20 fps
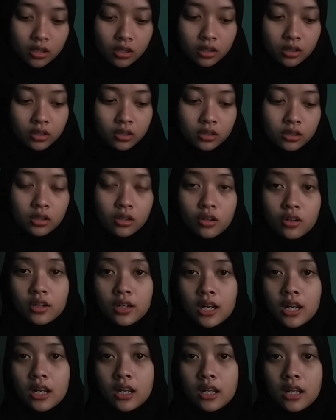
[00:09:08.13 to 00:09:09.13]

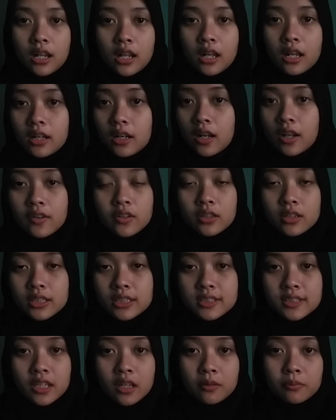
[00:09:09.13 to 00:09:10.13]
Or another
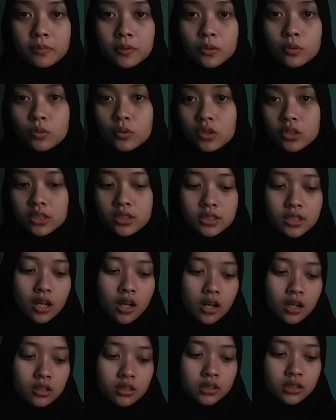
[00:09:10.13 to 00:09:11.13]
example words
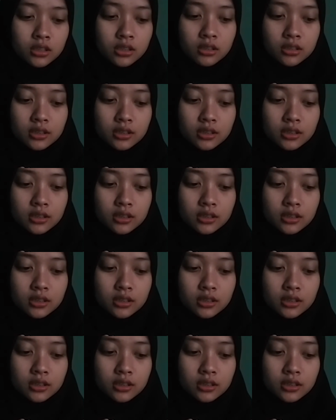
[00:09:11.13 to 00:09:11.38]
are